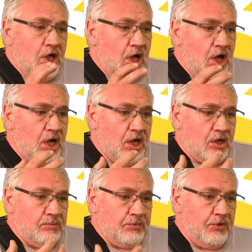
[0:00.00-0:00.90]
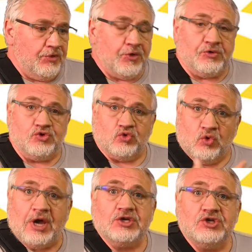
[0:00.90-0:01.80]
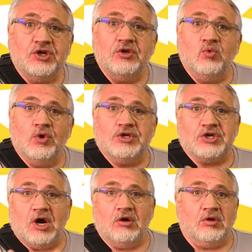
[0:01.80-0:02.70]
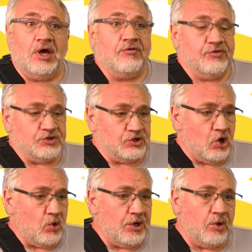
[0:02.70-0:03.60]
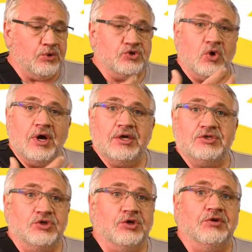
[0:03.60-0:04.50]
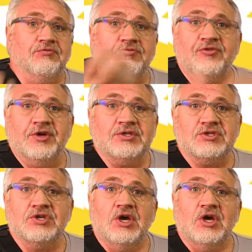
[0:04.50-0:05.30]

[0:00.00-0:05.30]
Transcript: um, the direction in which our life is going? Are we trying to convince